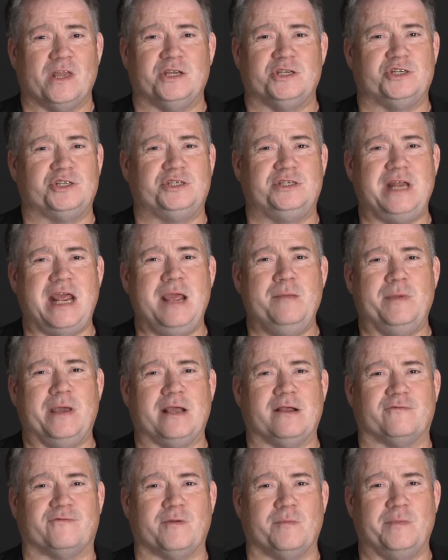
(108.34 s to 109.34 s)

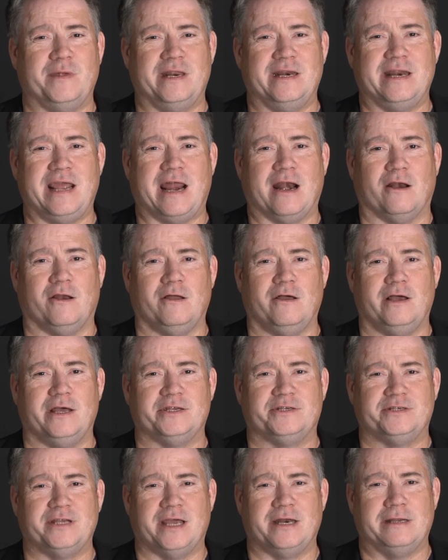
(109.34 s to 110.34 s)
steaming from the Indiana law,
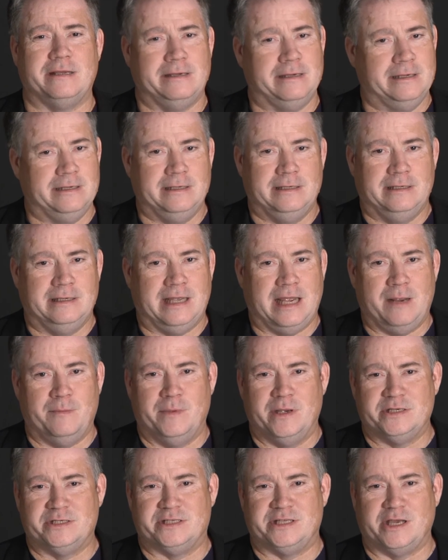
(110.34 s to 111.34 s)
said he
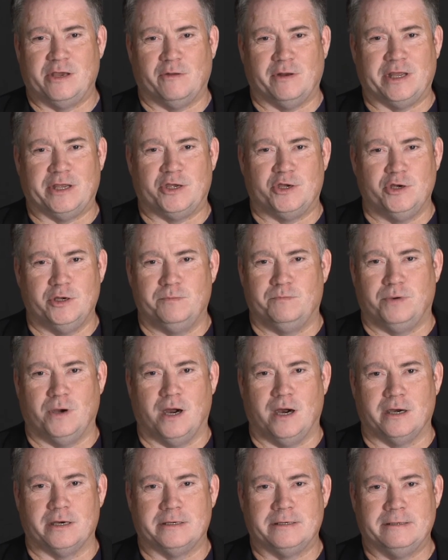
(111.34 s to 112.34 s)
missed the only good
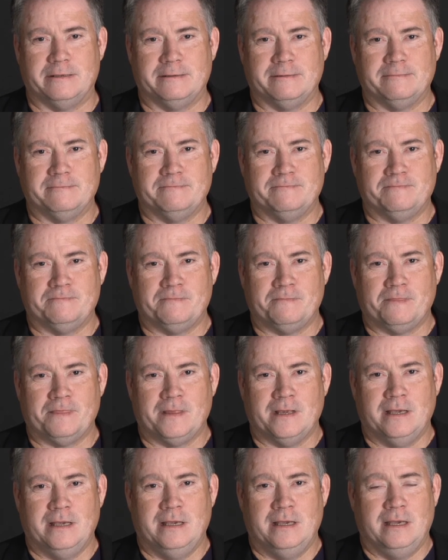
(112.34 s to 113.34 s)
part.
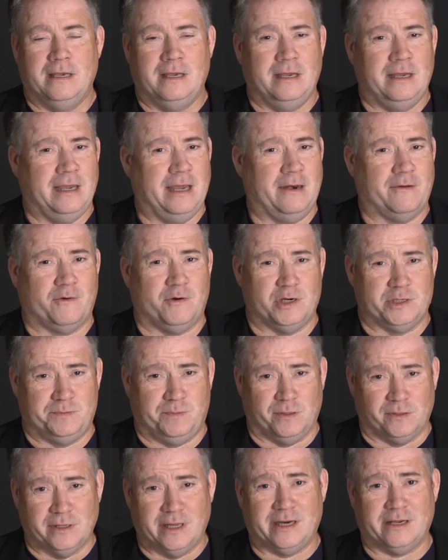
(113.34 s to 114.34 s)
And of course,
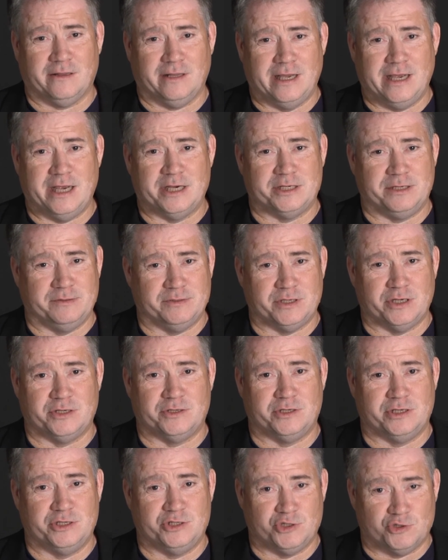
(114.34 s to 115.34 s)
politically, she was a
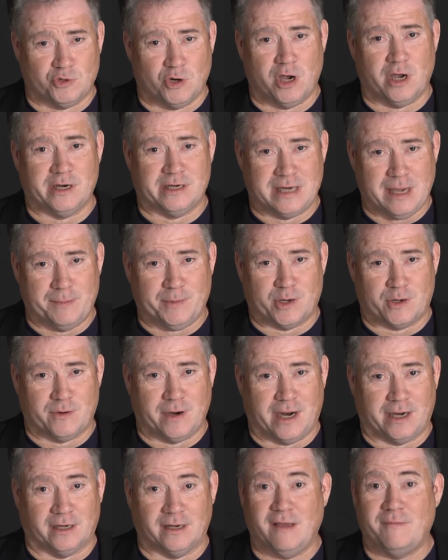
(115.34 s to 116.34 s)
strong
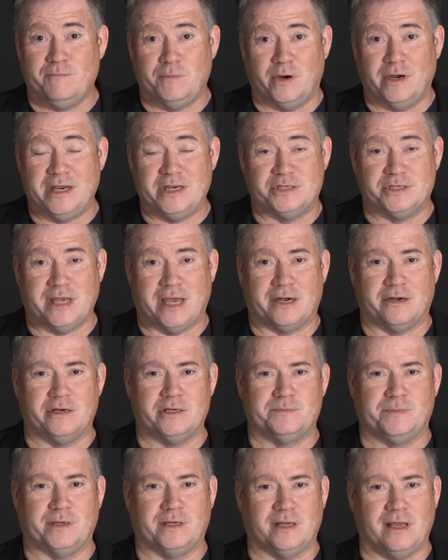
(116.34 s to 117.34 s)
Democrat. Loved Bernie
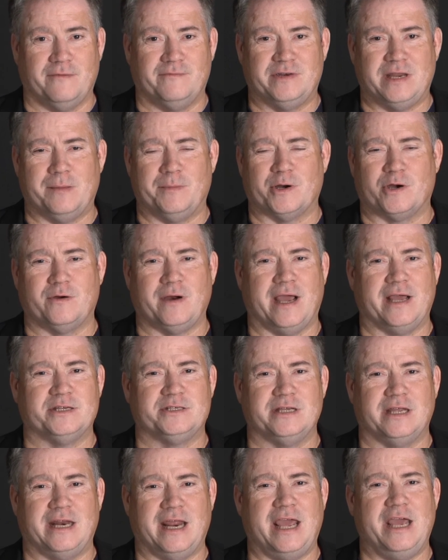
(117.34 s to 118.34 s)
Sanders, but loved
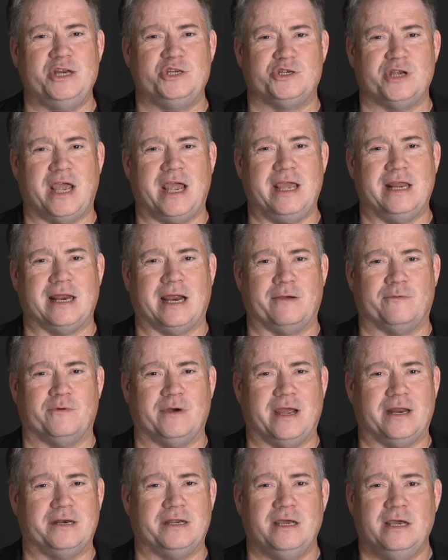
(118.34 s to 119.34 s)
Democrats. At age 8, I
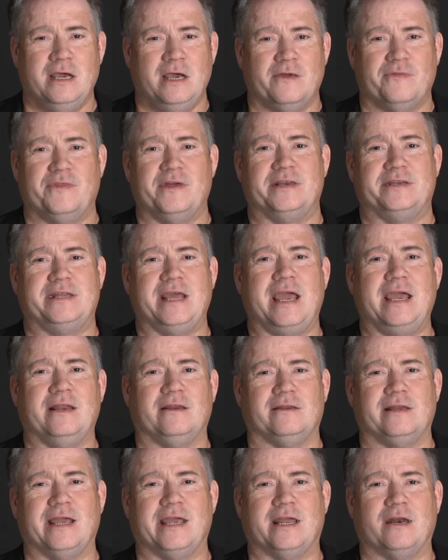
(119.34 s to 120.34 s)
read The Day
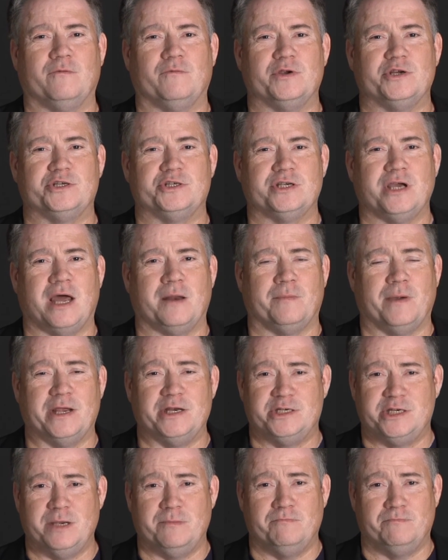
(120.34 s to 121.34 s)
Lincoln Was Shot by
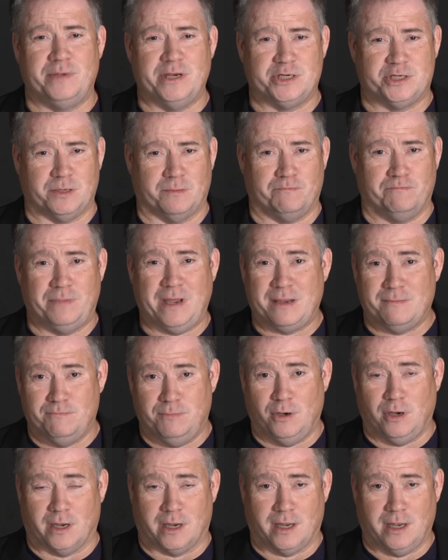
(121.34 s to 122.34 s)
Jim Bishop, big
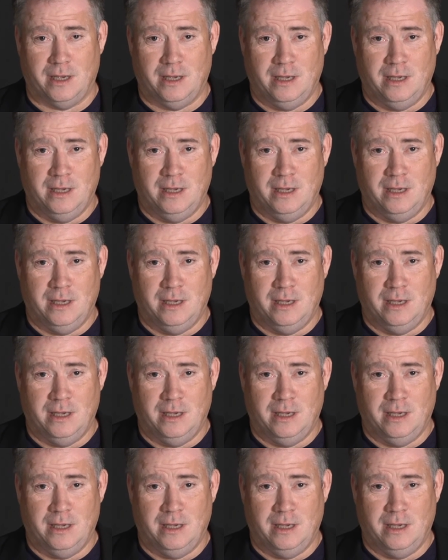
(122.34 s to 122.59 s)
book.